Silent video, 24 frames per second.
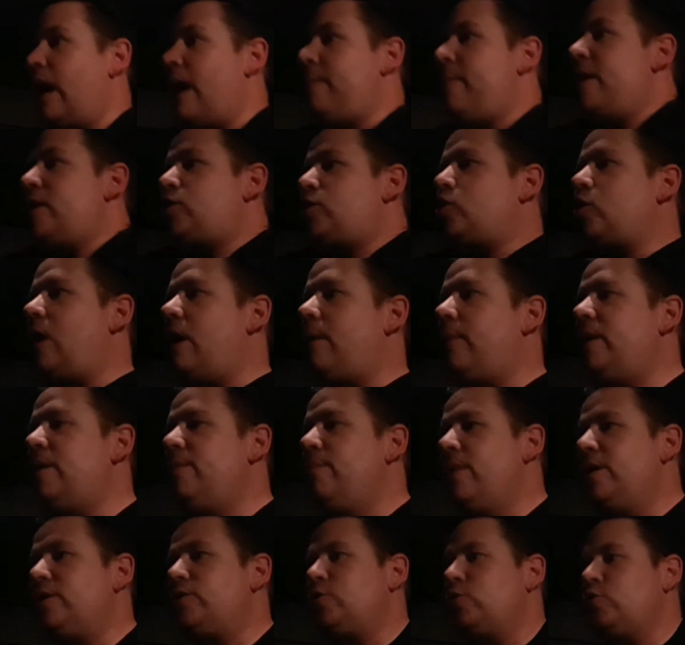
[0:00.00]
not sure how many
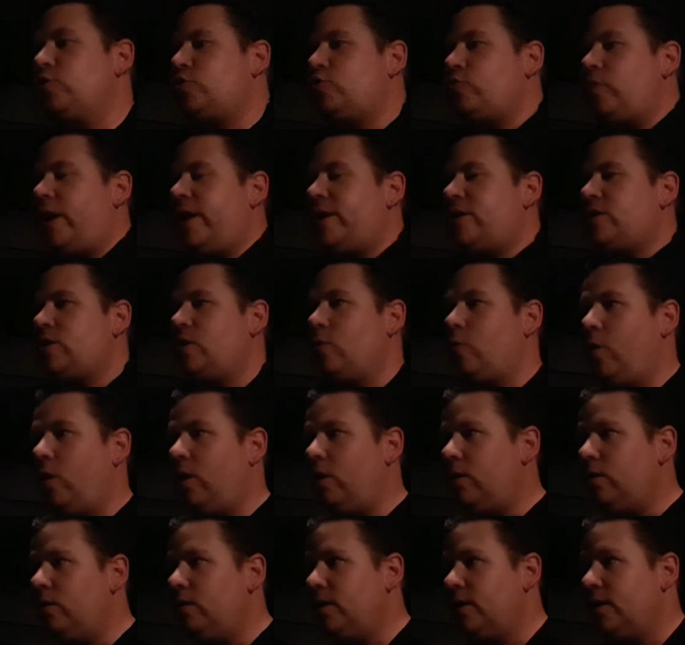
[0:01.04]
missile strikes there
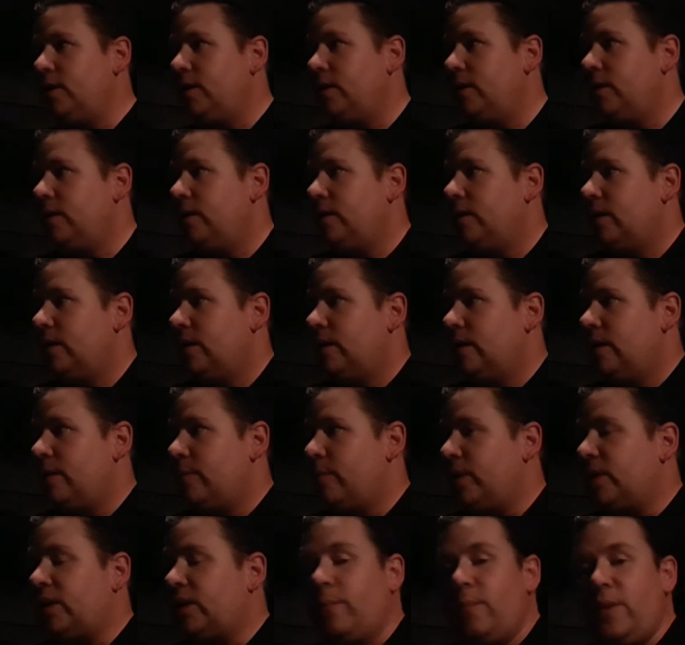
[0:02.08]
were,
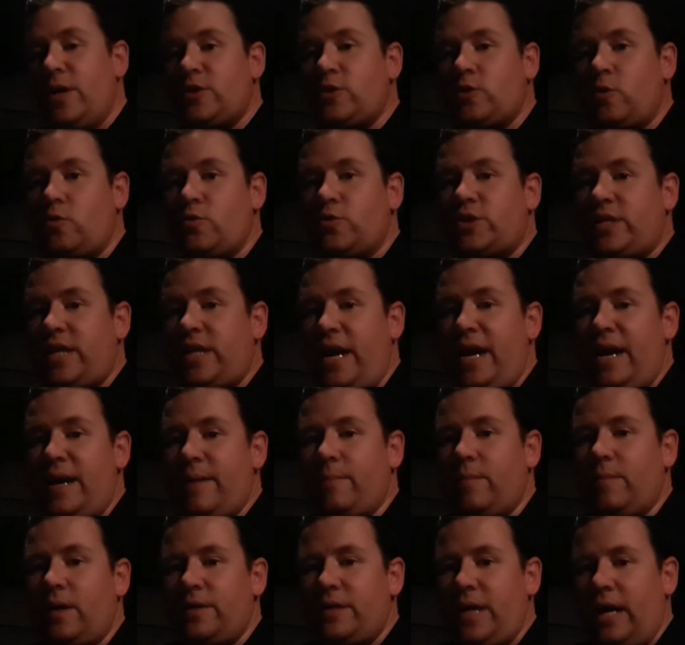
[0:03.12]
but the missiles
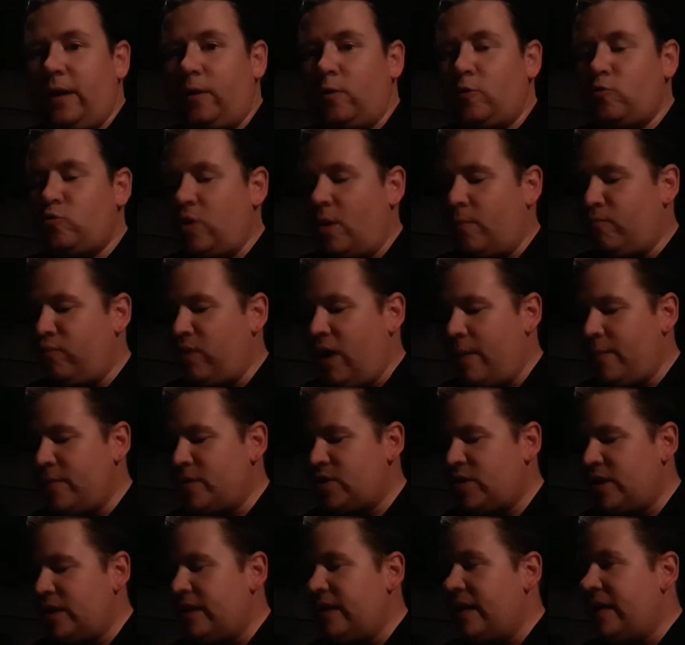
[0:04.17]
came. Donald Trump
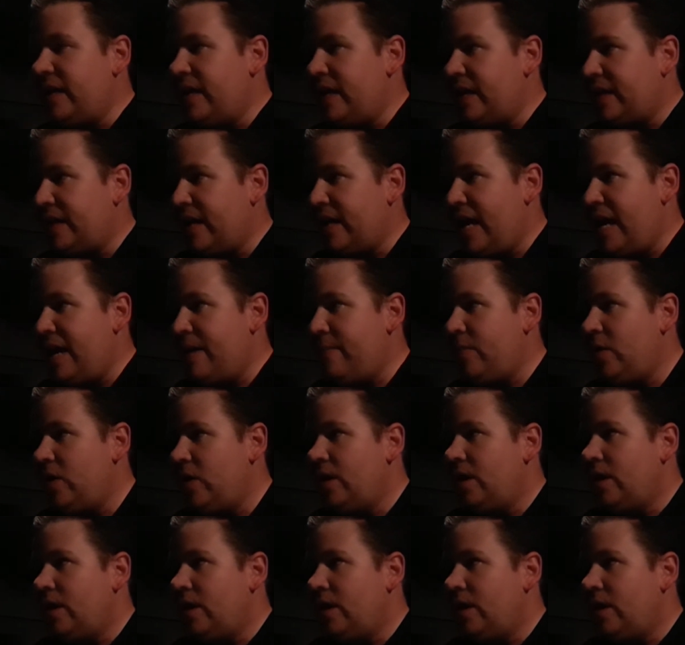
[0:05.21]
promised it, and they came.